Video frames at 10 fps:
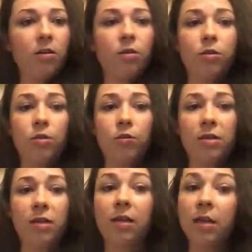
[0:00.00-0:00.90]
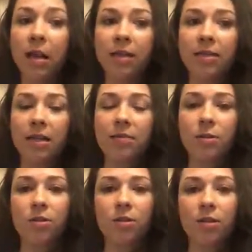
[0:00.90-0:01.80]
There's a reason client
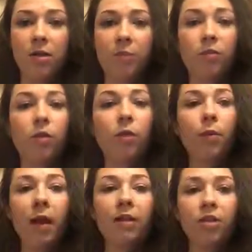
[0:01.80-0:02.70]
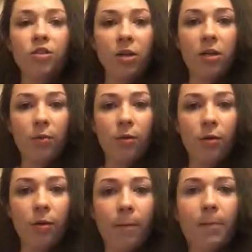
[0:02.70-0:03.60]
assessments are done before writing a training
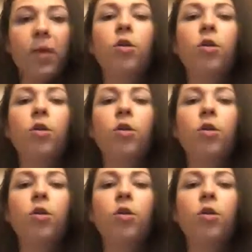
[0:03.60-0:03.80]
program.